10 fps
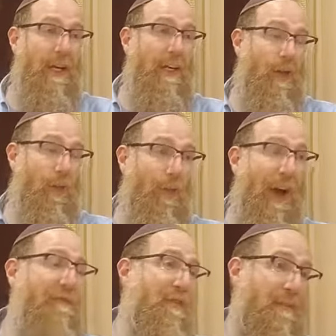So
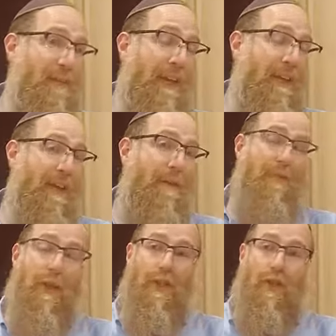5 for the meat,
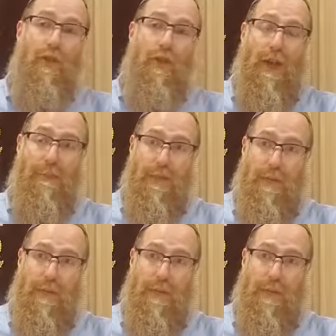plus 2 times